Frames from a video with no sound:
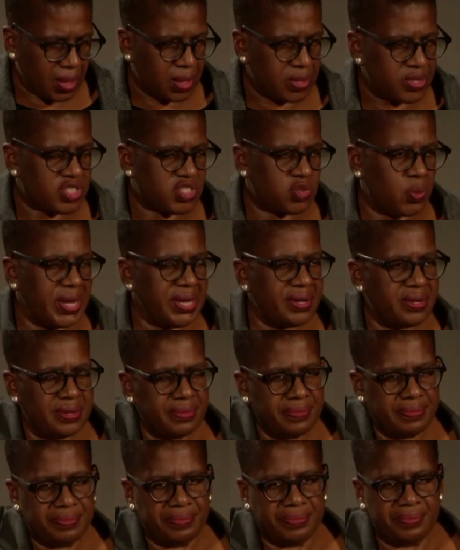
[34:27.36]

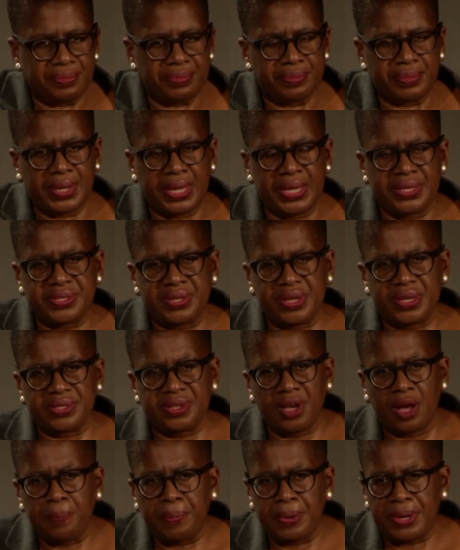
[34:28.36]
Sweden is an
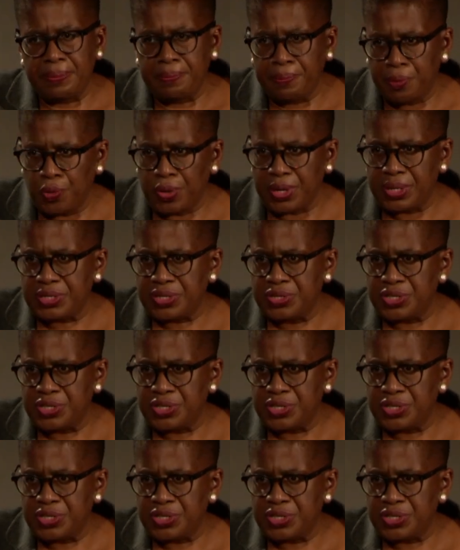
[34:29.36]
example in point